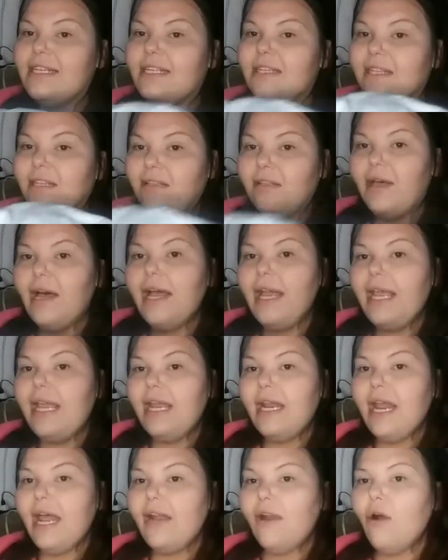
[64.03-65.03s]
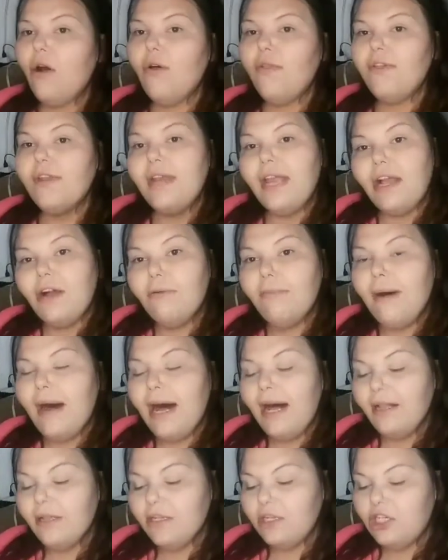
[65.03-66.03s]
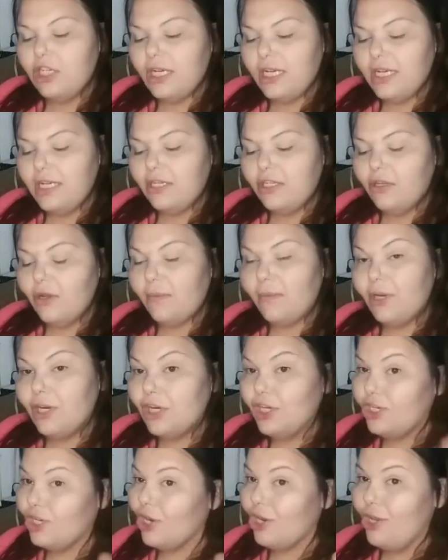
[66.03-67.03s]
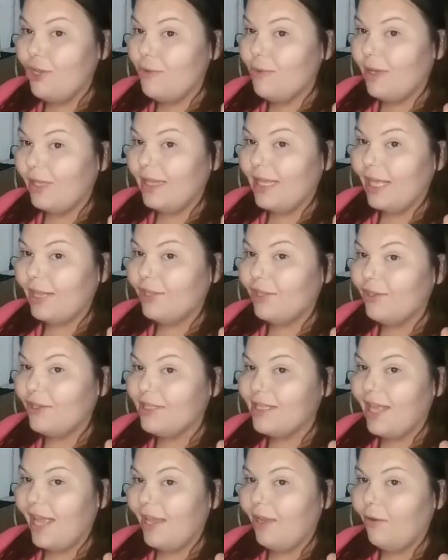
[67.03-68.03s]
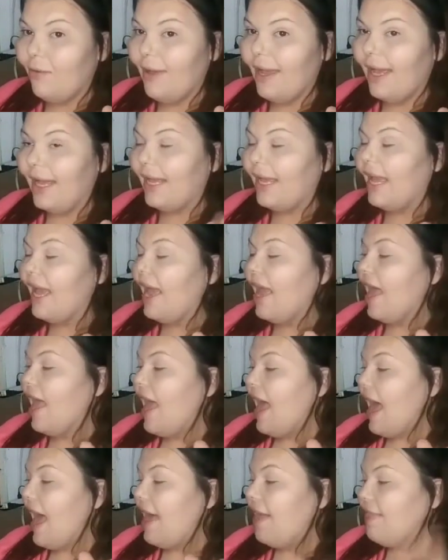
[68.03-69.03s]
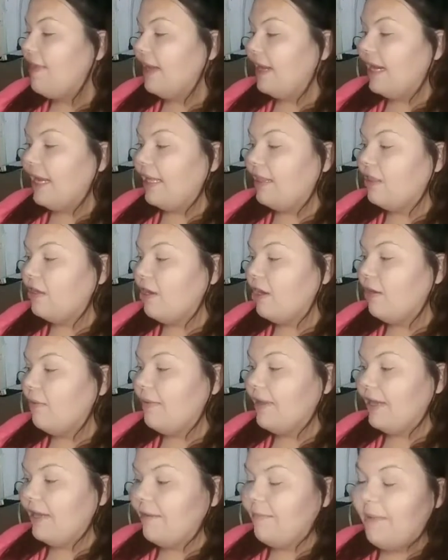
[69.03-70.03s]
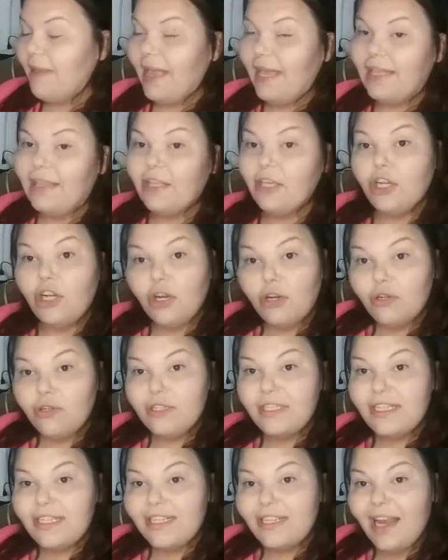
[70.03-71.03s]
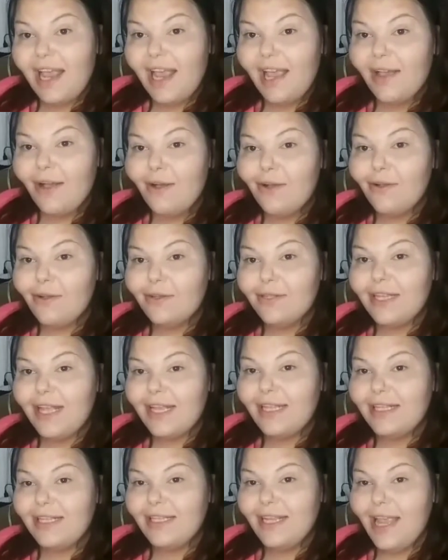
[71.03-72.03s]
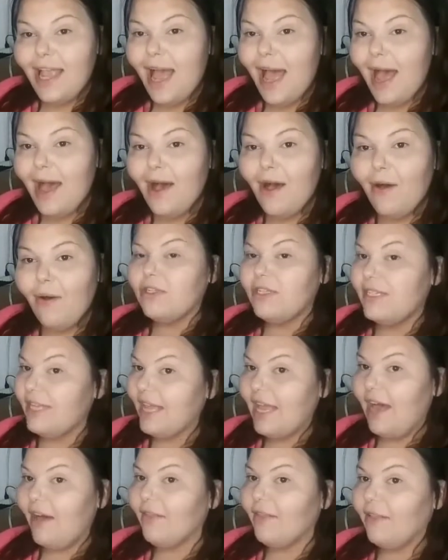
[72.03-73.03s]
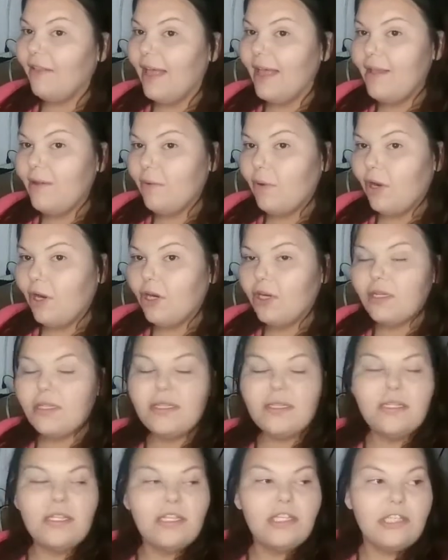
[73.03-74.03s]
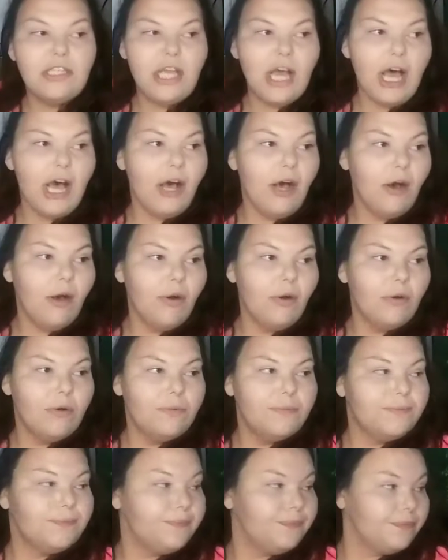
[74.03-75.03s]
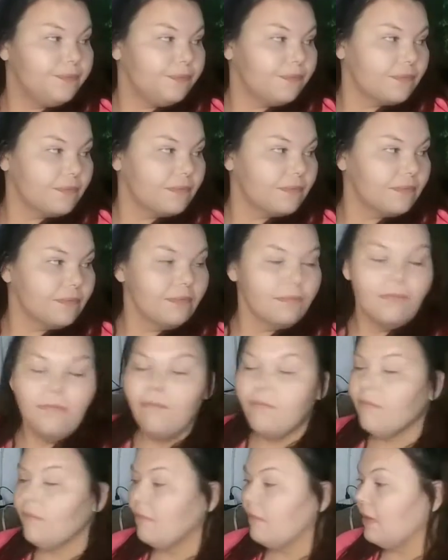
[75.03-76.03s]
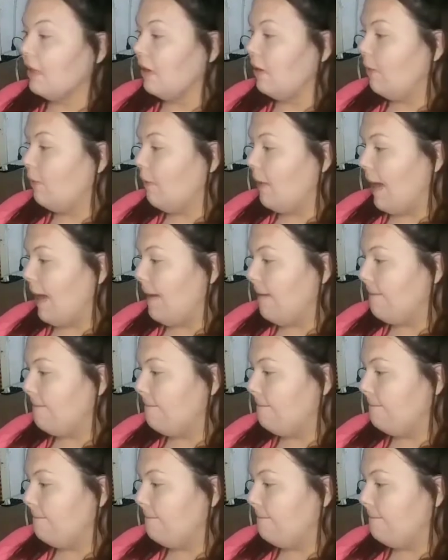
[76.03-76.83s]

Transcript: is the light and all the nail polishes. So I'm going to show you what that looks like quick. And then I thought we could paint the girls' nails and see how see how the light works. So Mommy. What?